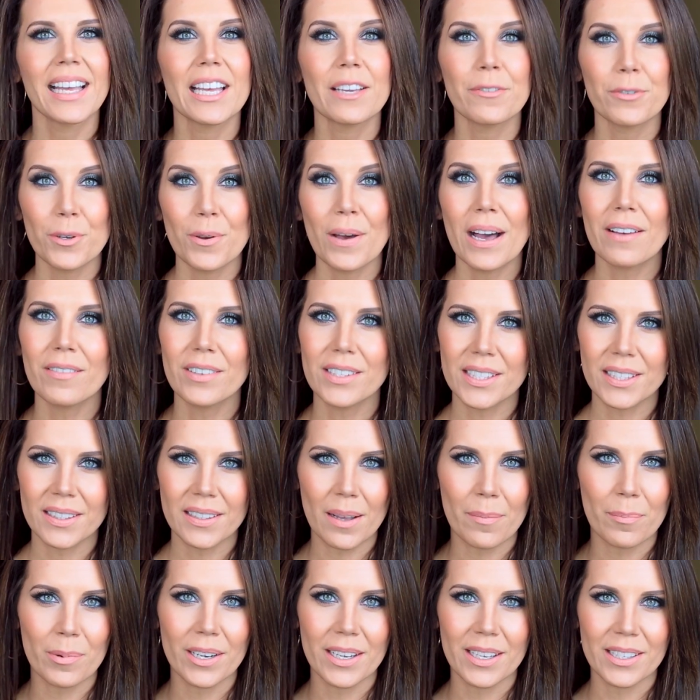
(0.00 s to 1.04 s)
If you have a
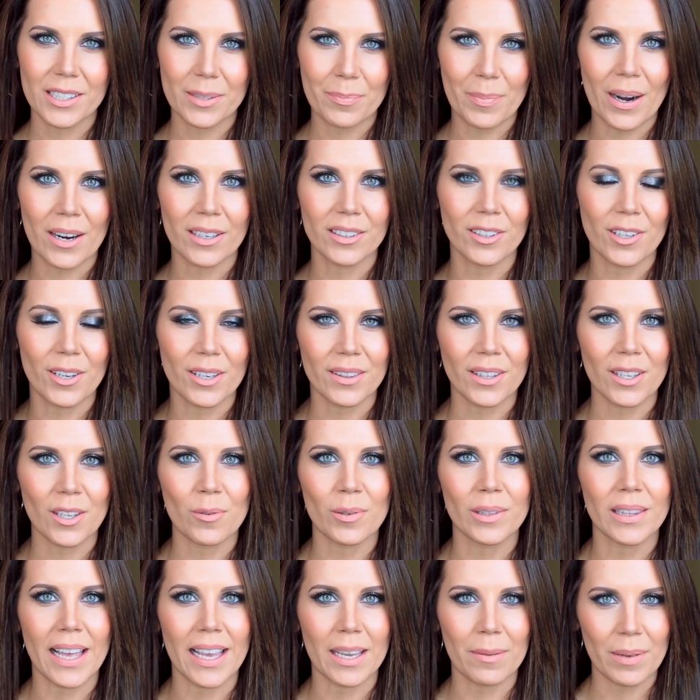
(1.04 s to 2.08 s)
celebrity inspired look that
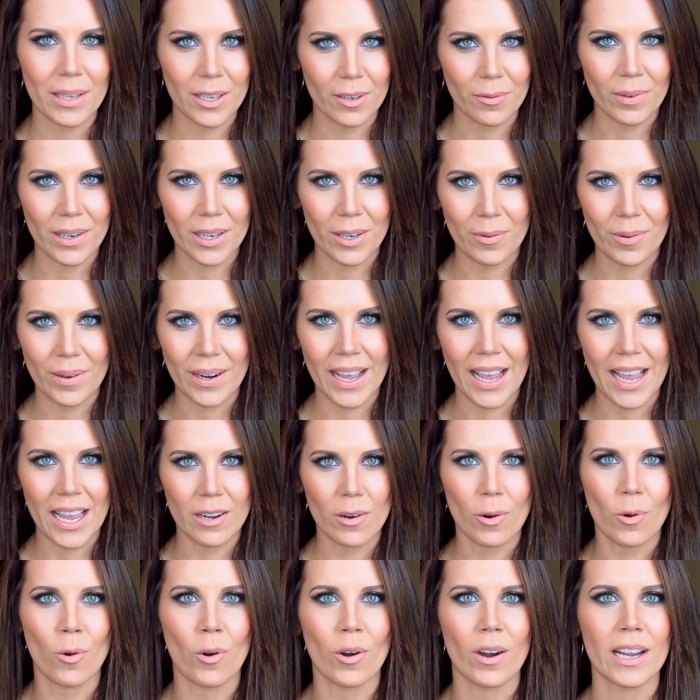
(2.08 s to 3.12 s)
you would like me to
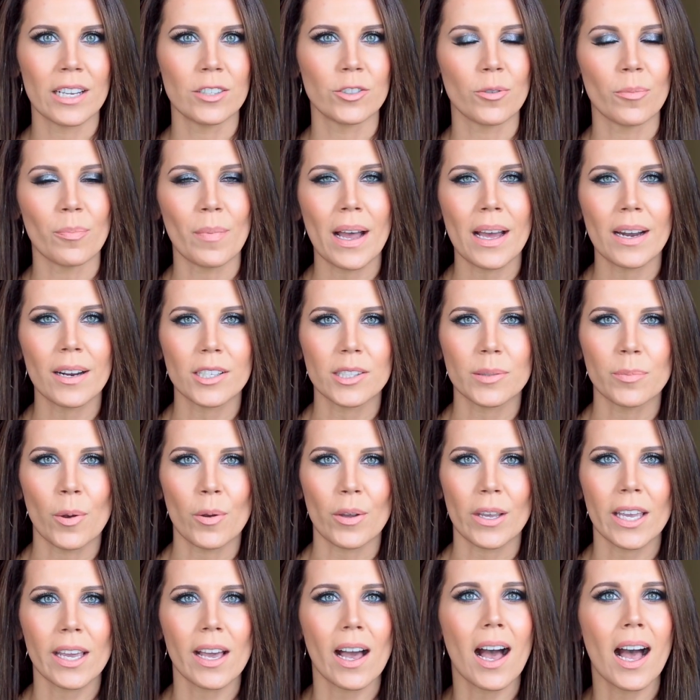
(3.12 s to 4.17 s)
recreate, or a dramatic
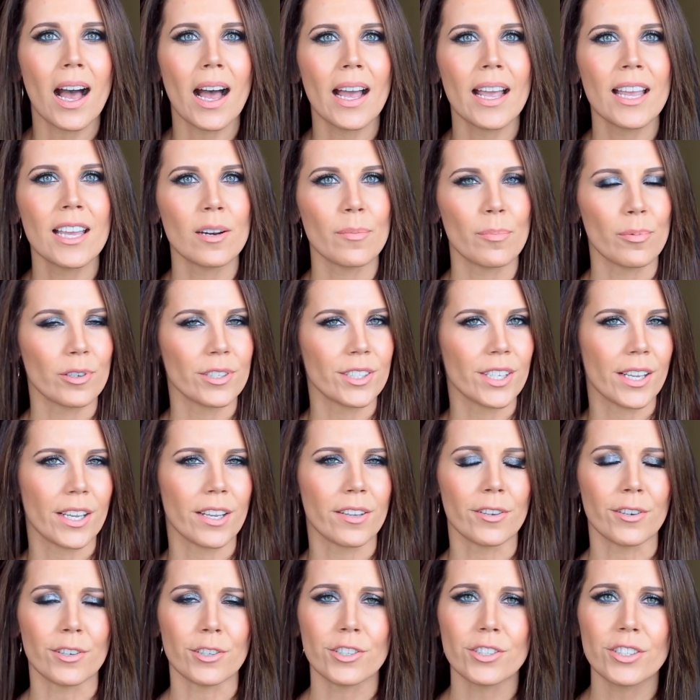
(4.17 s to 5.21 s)
smoky eye in a
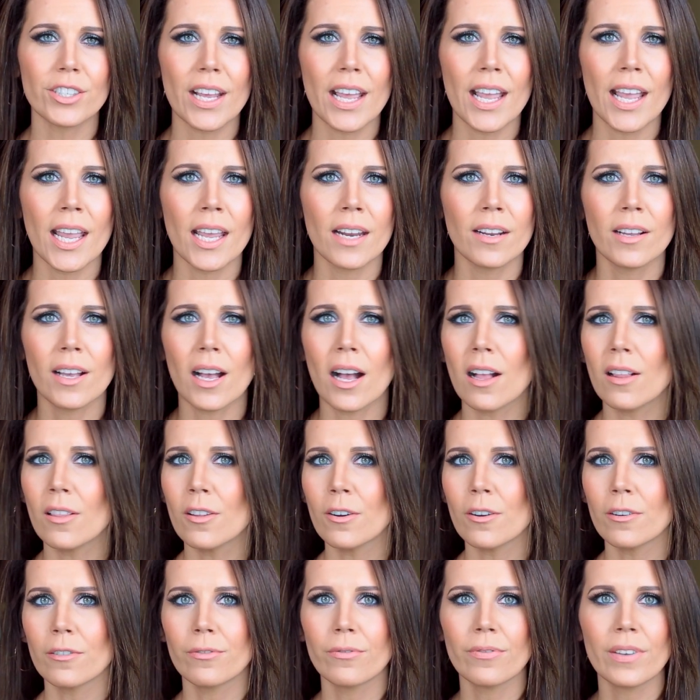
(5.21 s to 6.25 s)
particular shade,
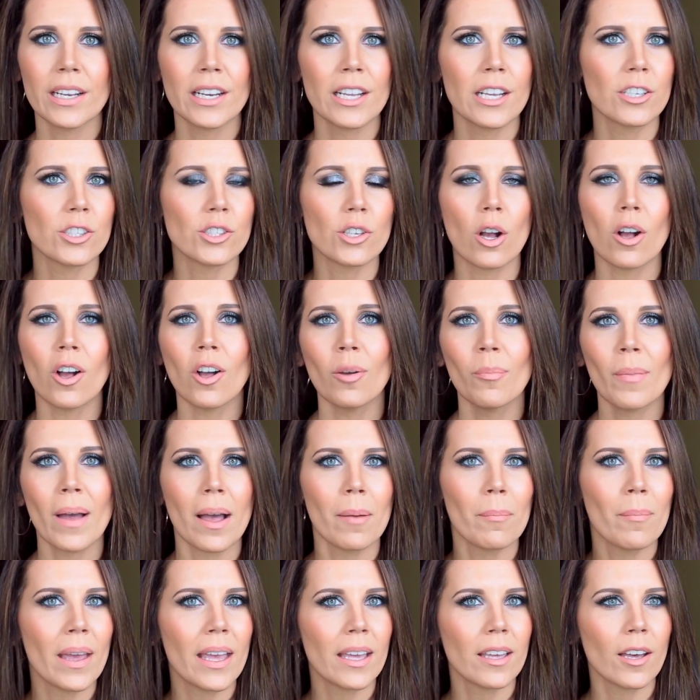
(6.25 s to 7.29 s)
color, finish, all
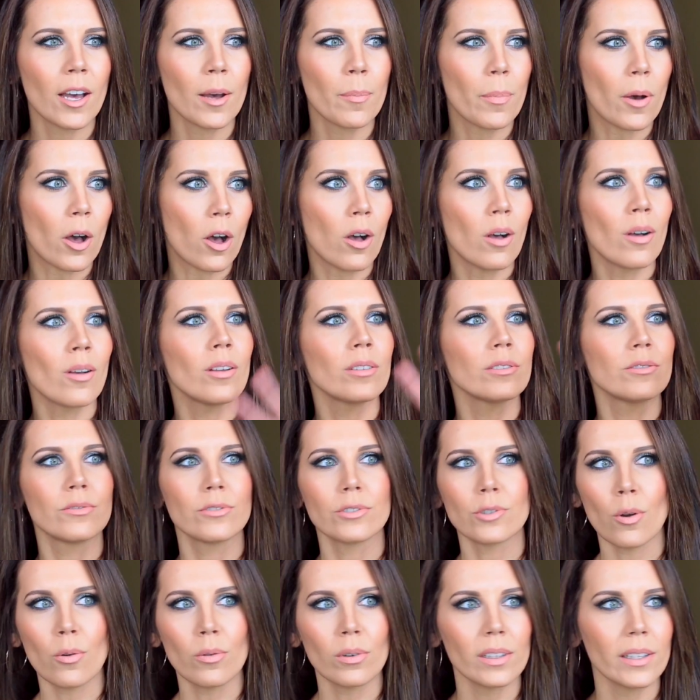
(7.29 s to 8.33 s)
matte makeup, all
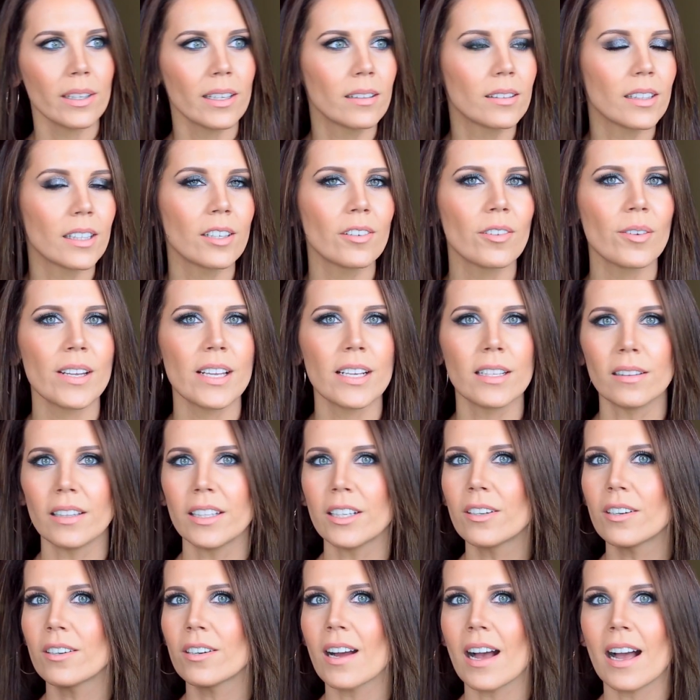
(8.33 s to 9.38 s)
totally glittery,
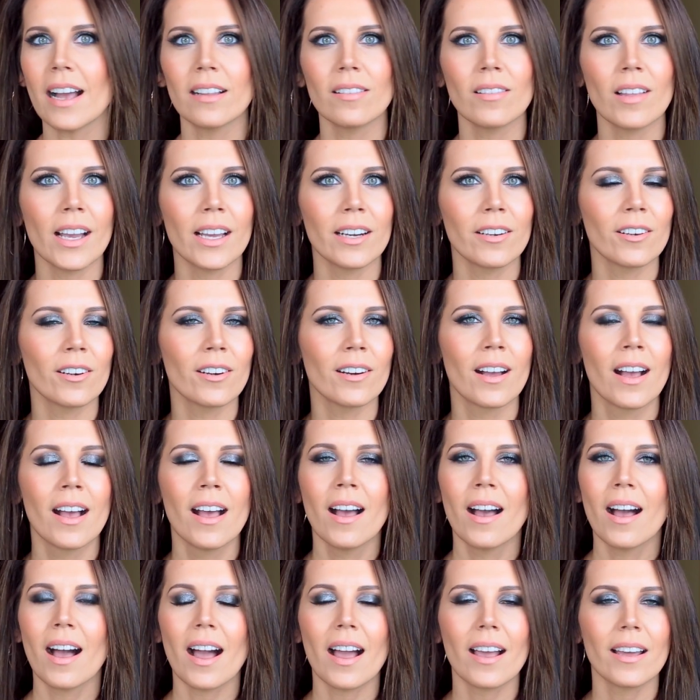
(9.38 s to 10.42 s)
glitter eyeliner,
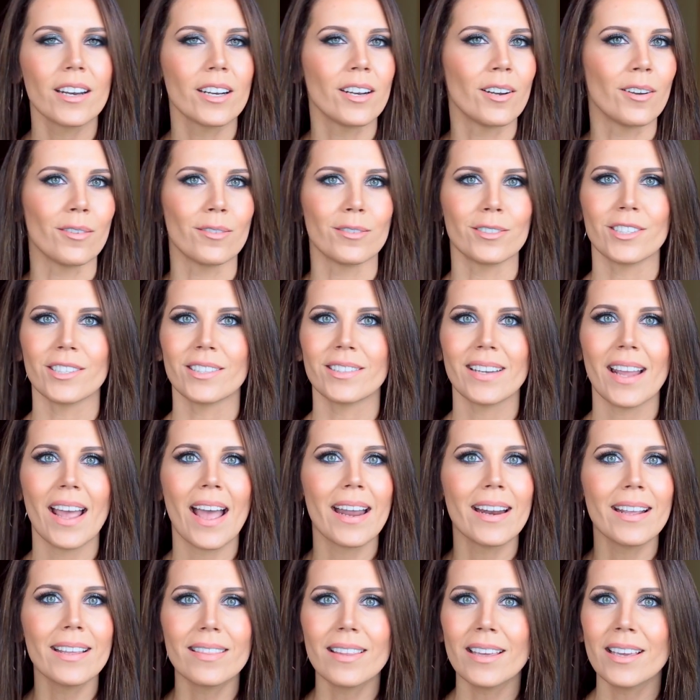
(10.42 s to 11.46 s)
I don't know, just
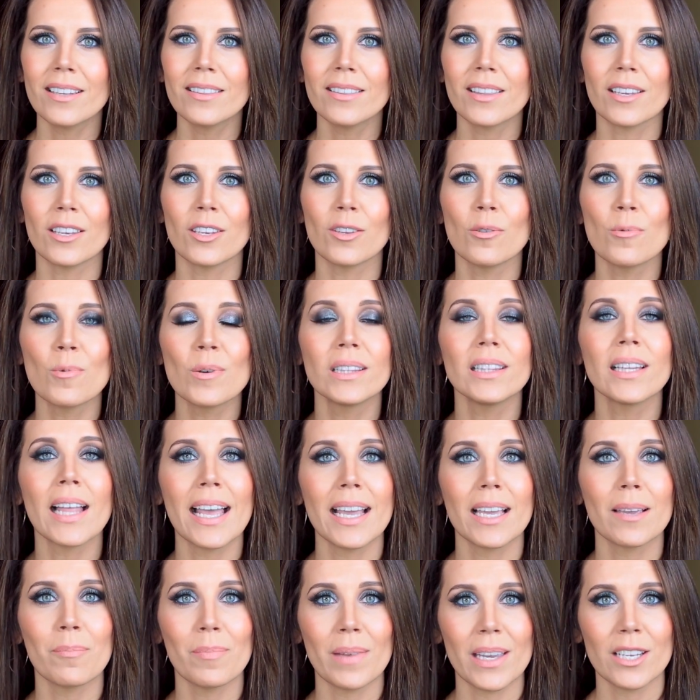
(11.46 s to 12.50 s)
anything that you would
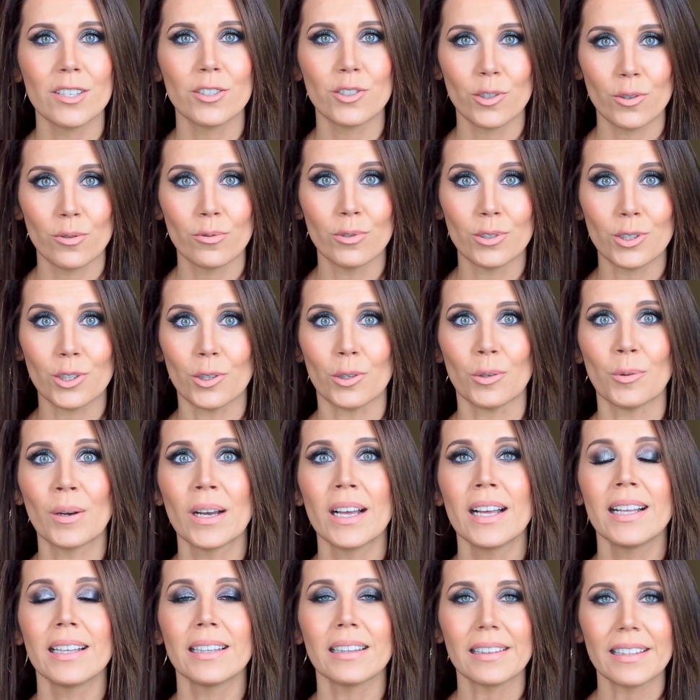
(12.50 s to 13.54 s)
like me to do.